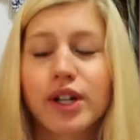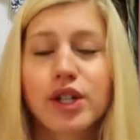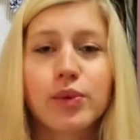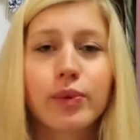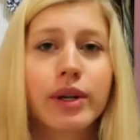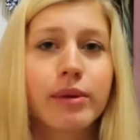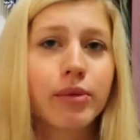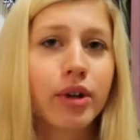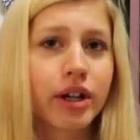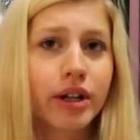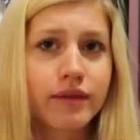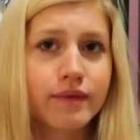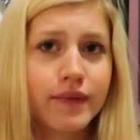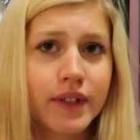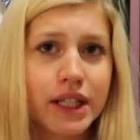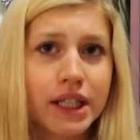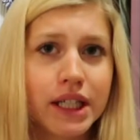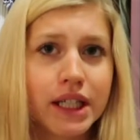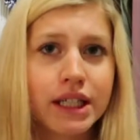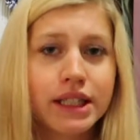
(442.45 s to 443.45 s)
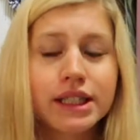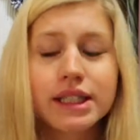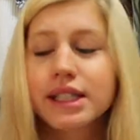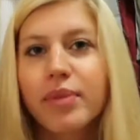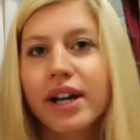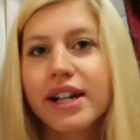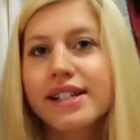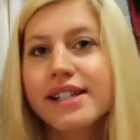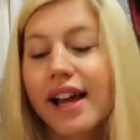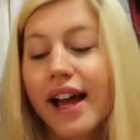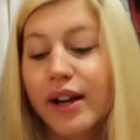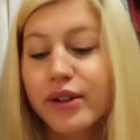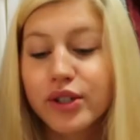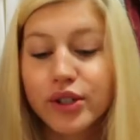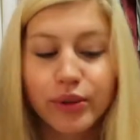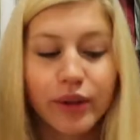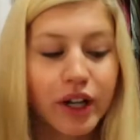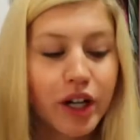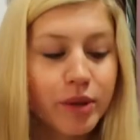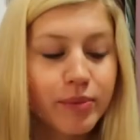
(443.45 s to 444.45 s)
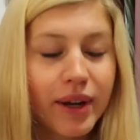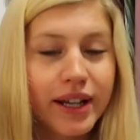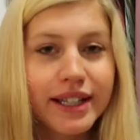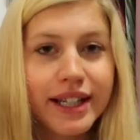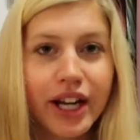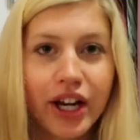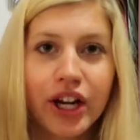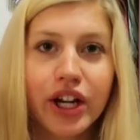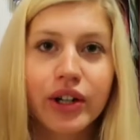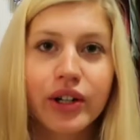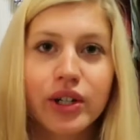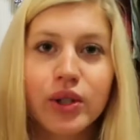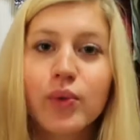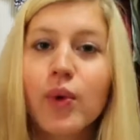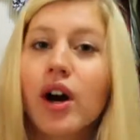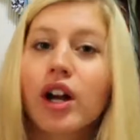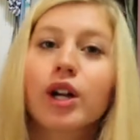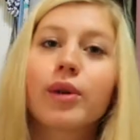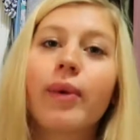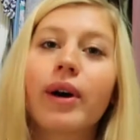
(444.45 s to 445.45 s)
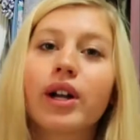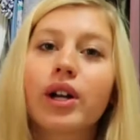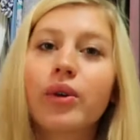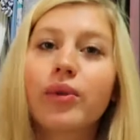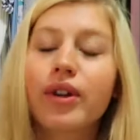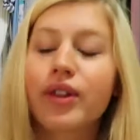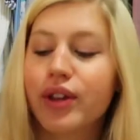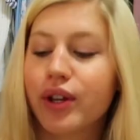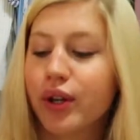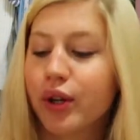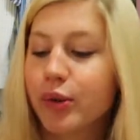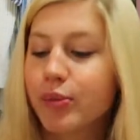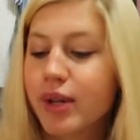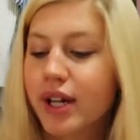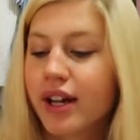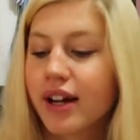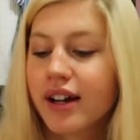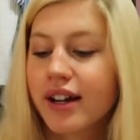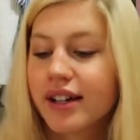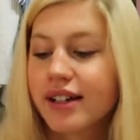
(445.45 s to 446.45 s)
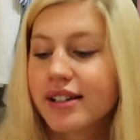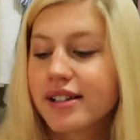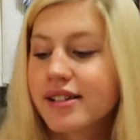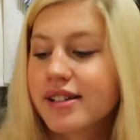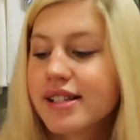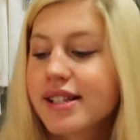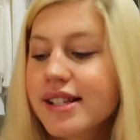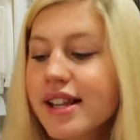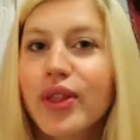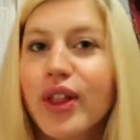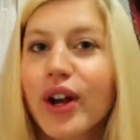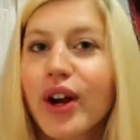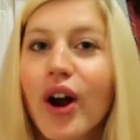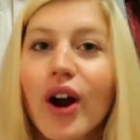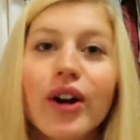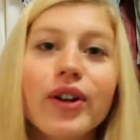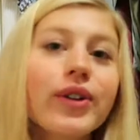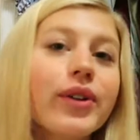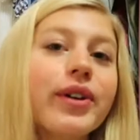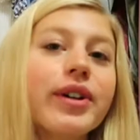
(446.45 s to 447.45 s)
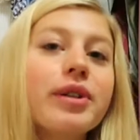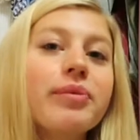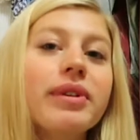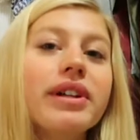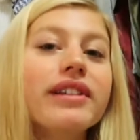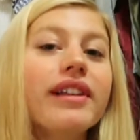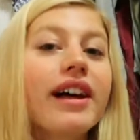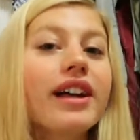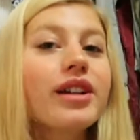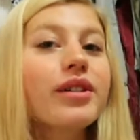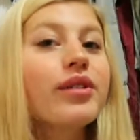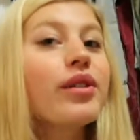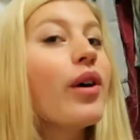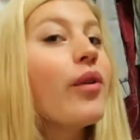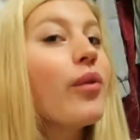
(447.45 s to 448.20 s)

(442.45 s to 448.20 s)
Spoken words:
It's way more convenient. But I do recommend carrying around a water bottle with you because there aren't going to be a lot of